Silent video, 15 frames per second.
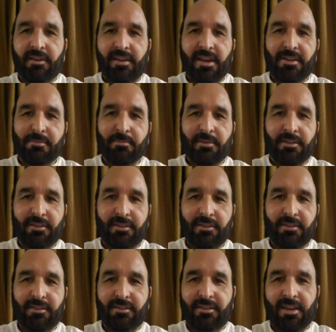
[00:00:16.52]
let
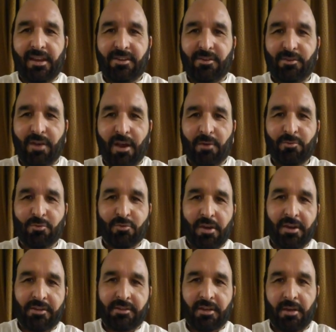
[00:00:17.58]
me tell you how to
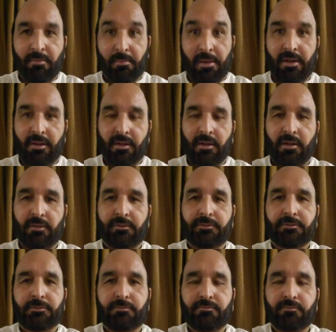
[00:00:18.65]
write a
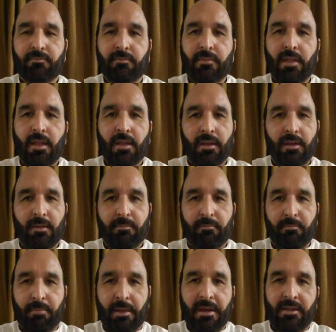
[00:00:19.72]
paragraph.
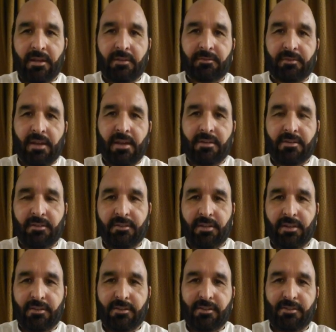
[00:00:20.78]
Paragraph writing,
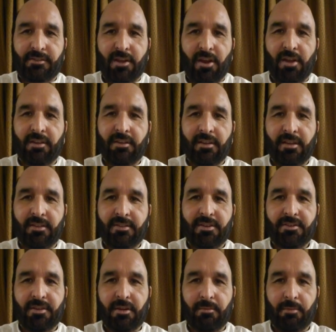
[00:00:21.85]
that is highly
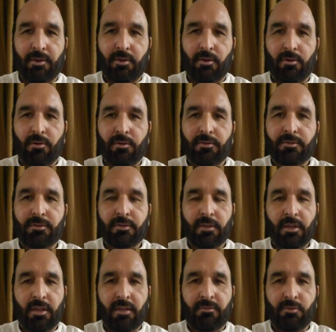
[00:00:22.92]
essential, because
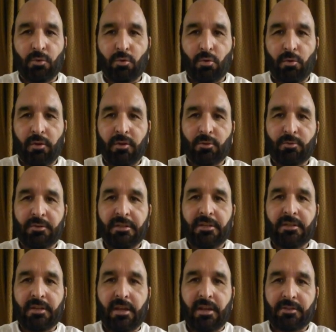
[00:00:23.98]
if you go into
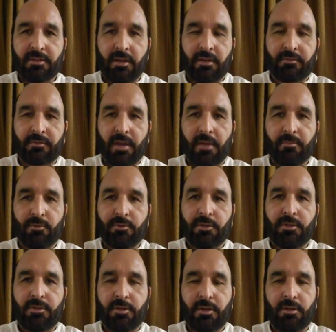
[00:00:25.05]
details of
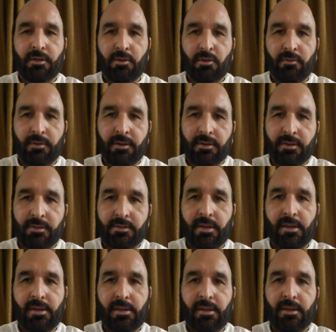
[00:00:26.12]
composition, you will
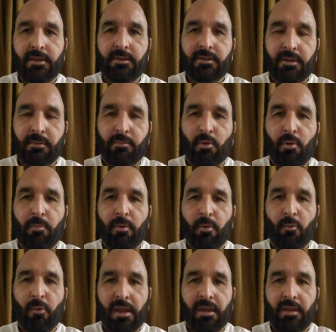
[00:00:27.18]
understand in a proper
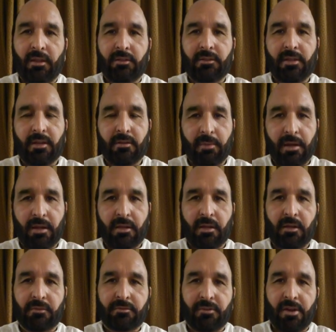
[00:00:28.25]
way that
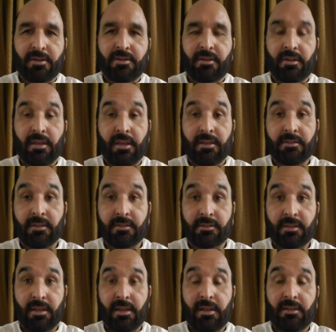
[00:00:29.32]
paragraph writing is the
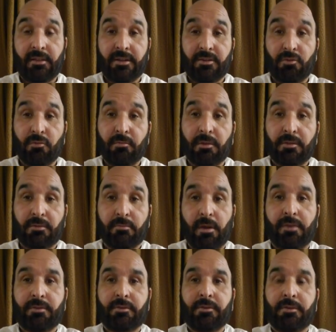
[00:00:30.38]
skill that you must
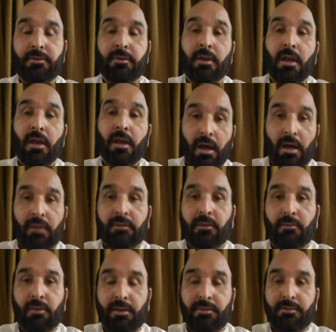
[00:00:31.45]
master.
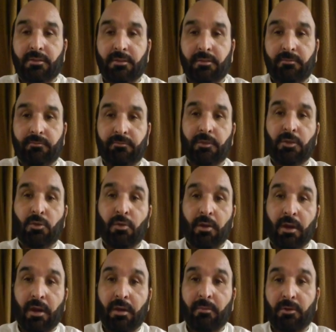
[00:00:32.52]
Otherwise, you are
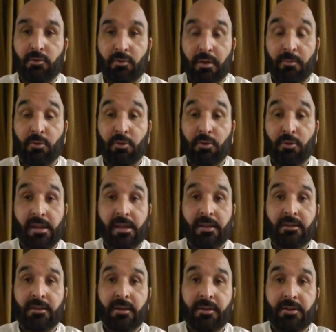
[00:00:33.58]
unable to
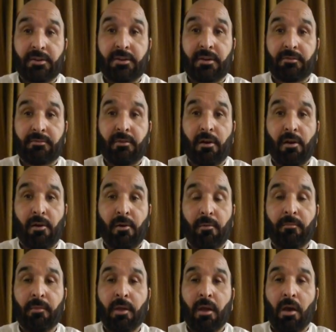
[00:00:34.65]
communicate in written
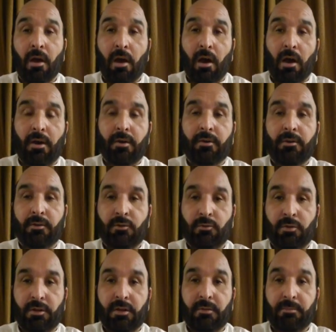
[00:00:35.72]
form, or you
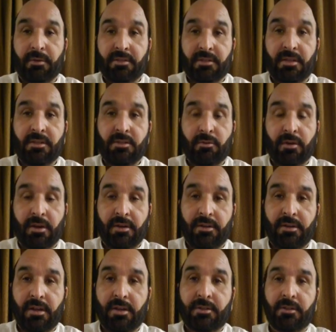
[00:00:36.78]
cannot present your
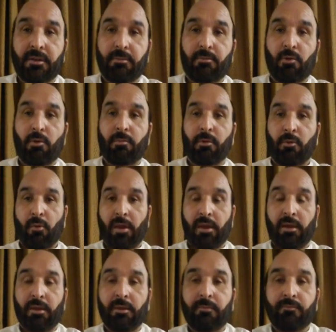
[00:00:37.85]
ideas in a proper
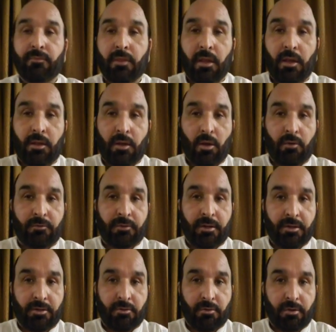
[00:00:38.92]
way. Now,
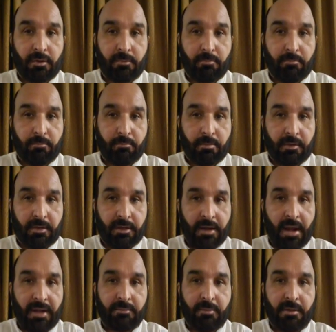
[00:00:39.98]
for your
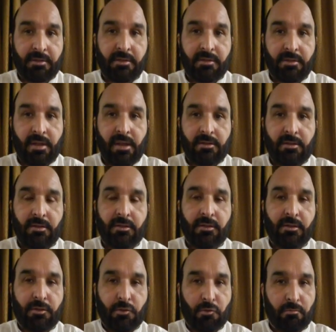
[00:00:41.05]
correct presentation,
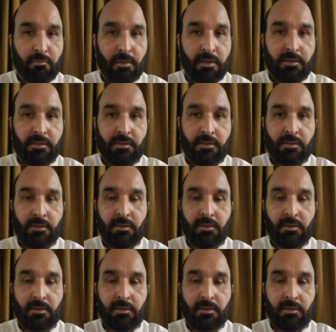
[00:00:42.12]
you must